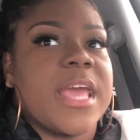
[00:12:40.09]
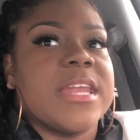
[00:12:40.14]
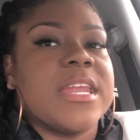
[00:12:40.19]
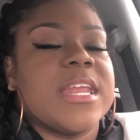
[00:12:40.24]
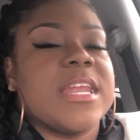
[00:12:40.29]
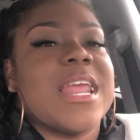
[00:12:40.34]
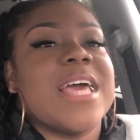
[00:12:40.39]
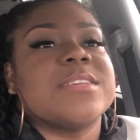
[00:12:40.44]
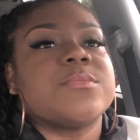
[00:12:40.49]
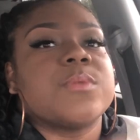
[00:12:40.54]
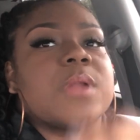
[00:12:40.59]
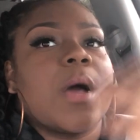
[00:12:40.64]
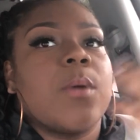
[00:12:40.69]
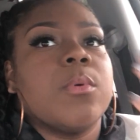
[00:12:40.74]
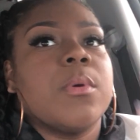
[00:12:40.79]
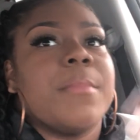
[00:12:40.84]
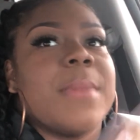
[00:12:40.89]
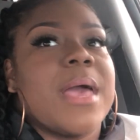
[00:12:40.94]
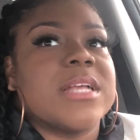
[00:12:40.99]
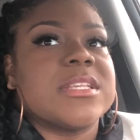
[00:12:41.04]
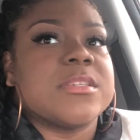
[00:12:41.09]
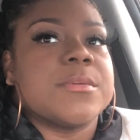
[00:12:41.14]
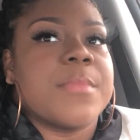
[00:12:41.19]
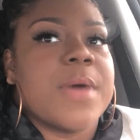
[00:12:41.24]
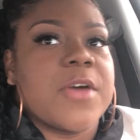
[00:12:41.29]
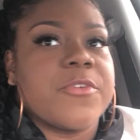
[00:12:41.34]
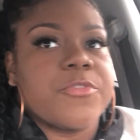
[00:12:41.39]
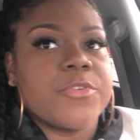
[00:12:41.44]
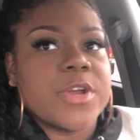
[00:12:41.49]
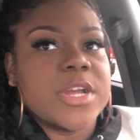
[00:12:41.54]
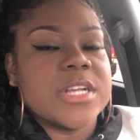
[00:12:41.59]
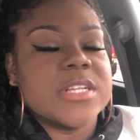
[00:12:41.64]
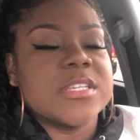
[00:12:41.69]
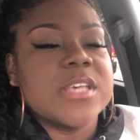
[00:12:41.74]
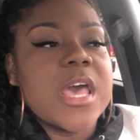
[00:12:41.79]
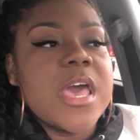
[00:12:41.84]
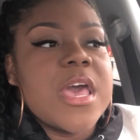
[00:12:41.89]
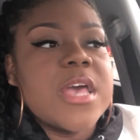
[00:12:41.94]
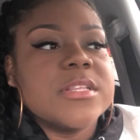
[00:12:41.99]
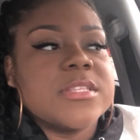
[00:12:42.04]
And then that's when I went back to my friend's
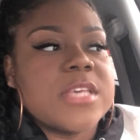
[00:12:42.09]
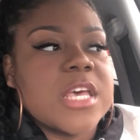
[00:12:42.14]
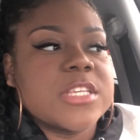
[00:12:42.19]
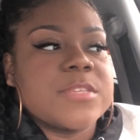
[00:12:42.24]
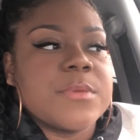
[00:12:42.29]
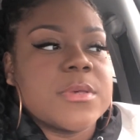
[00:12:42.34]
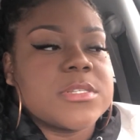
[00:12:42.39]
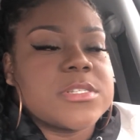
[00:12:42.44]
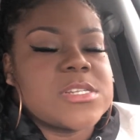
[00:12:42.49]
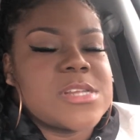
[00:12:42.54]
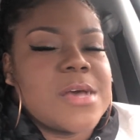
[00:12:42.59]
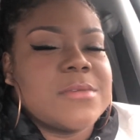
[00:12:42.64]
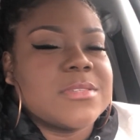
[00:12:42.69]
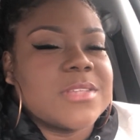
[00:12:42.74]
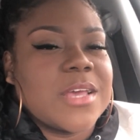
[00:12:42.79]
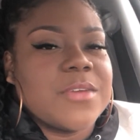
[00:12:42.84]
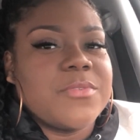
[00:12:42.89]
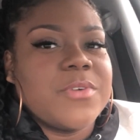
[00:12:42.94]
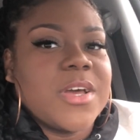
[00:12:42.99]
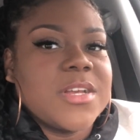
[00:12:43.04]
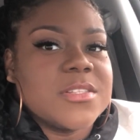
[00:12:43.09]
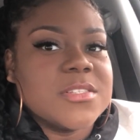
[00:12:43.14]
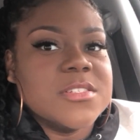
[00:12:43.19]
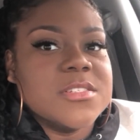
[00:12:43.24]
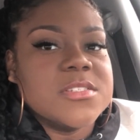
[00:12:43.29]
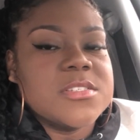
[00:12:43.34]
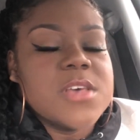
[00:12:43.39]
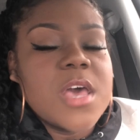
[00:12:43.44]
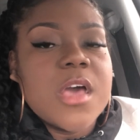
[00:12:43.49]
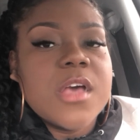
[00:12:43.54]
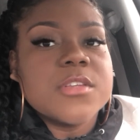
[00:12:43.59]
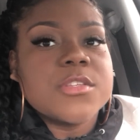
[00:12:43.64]
text message, and I was like, fuck this.